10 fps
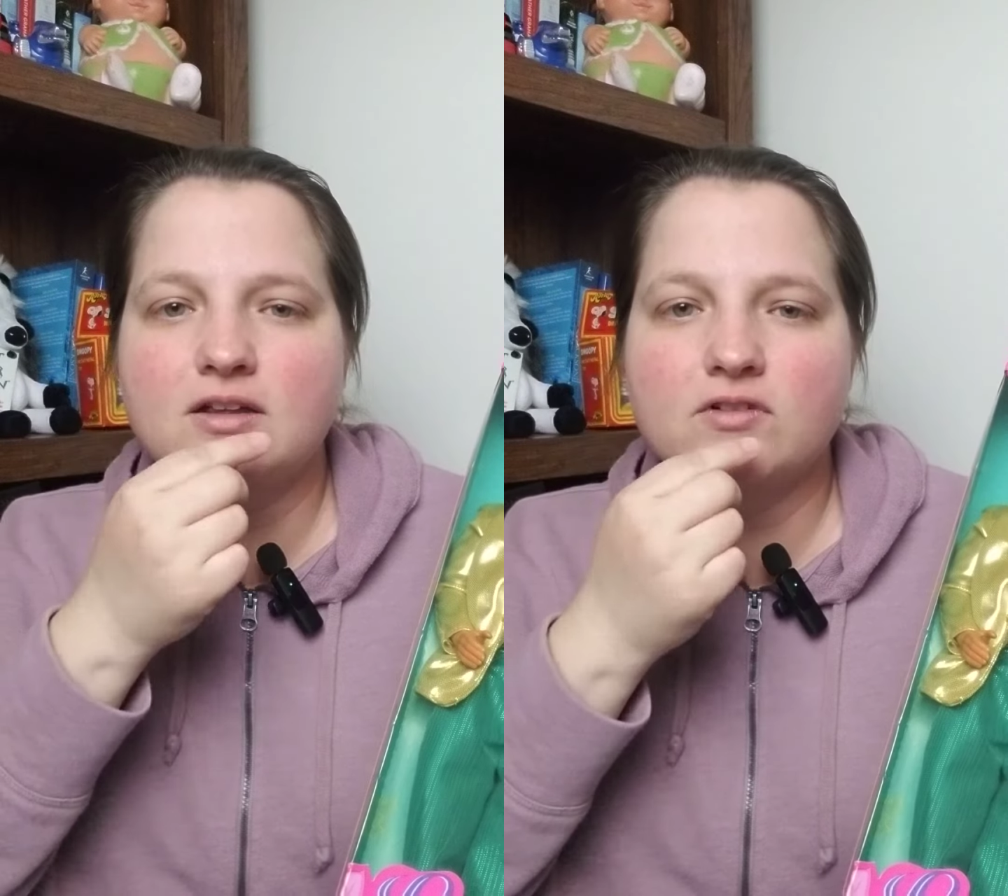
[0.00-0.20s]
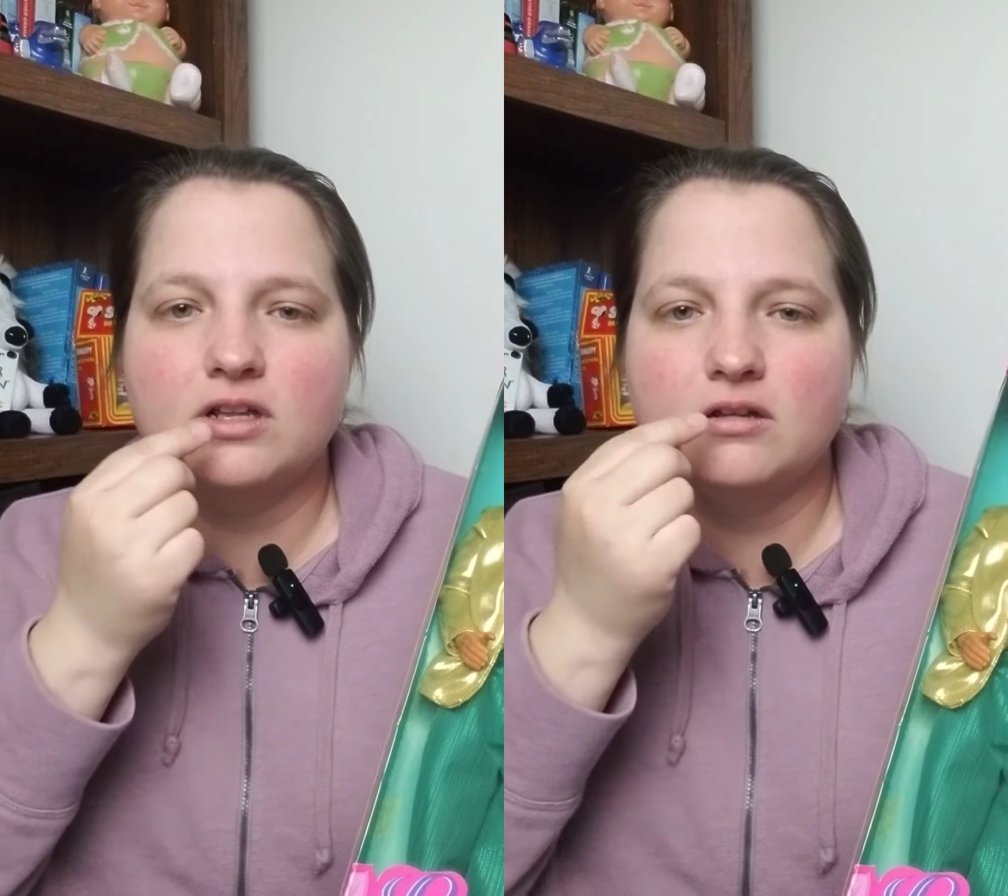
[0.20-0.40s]

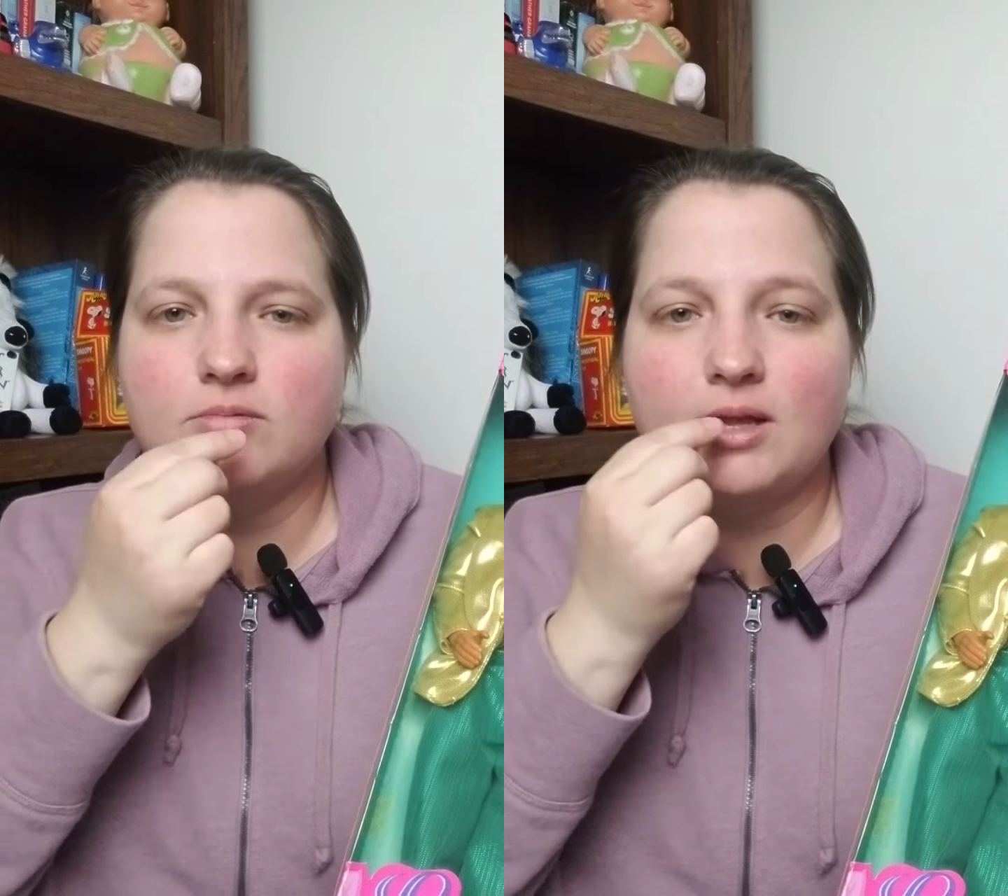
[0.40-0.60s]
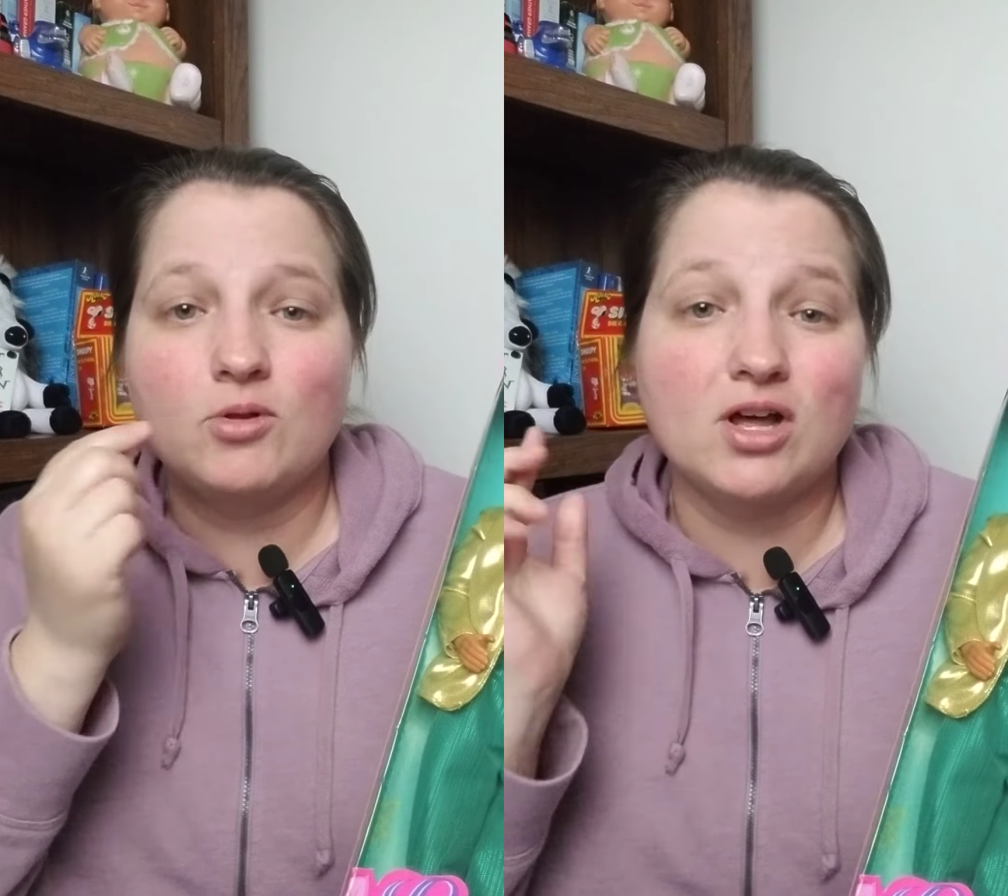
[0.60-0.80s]
even a little
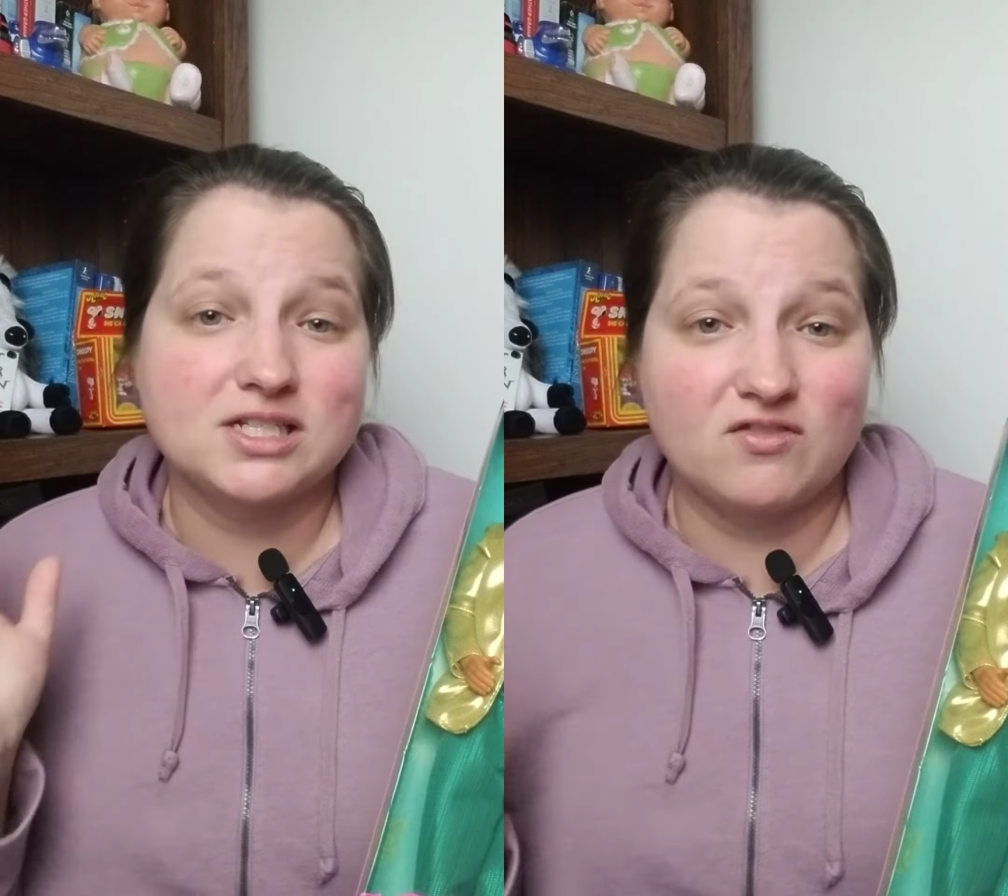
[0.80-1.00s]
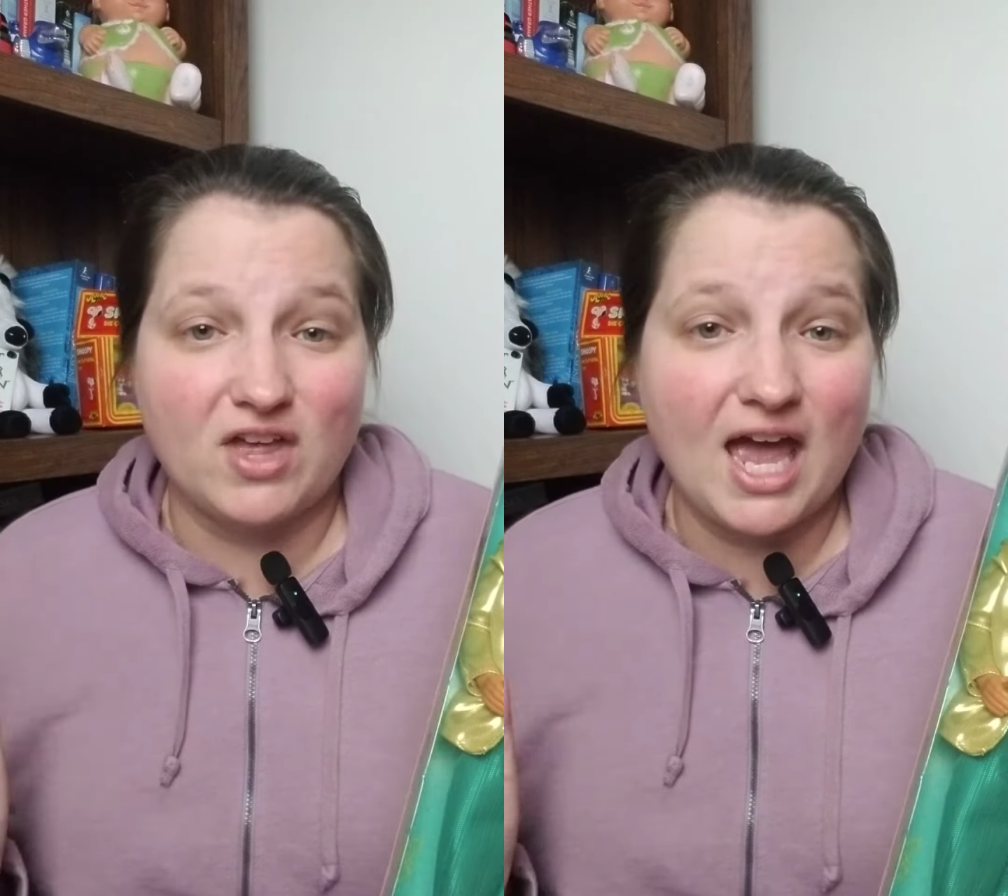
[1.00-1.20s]
lip
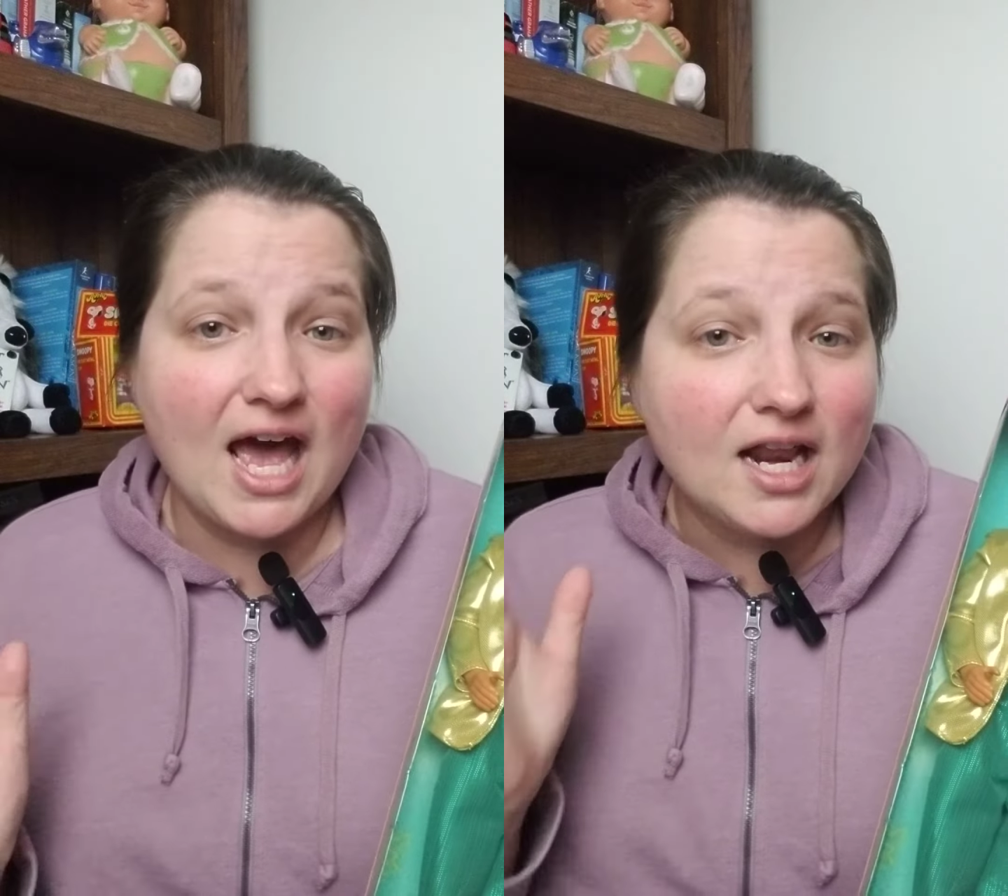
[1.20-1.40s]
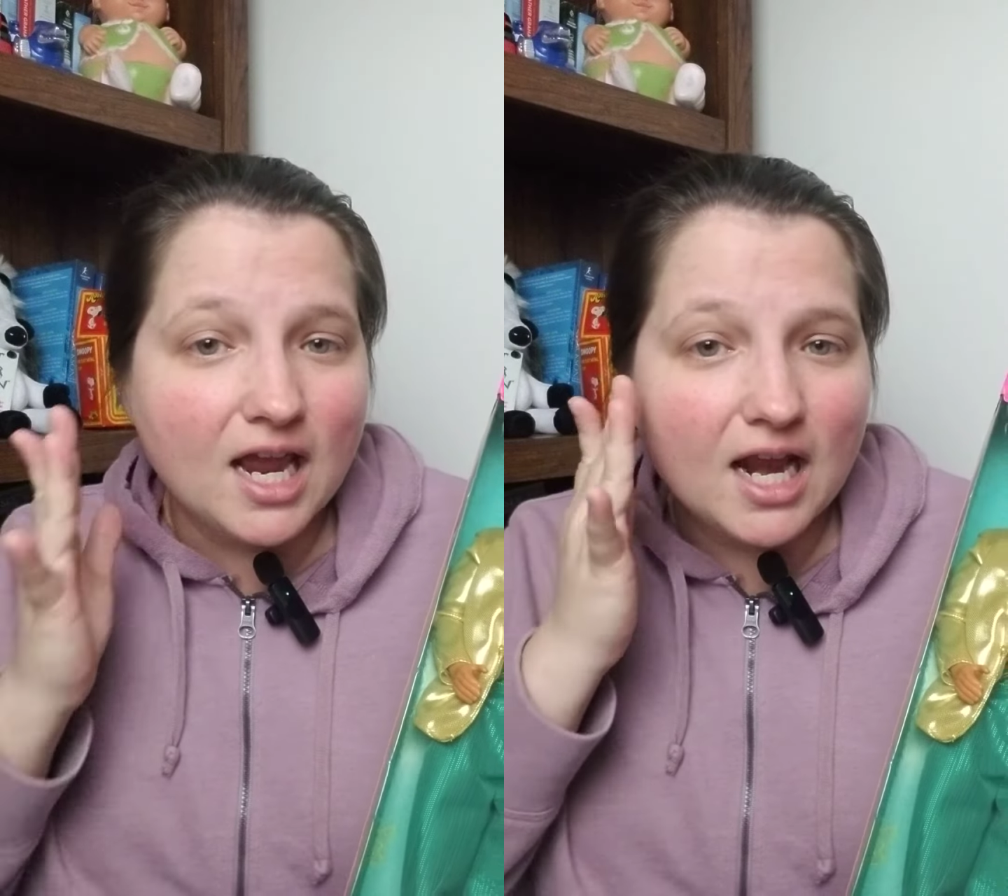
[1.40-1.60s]
gloss if they had it.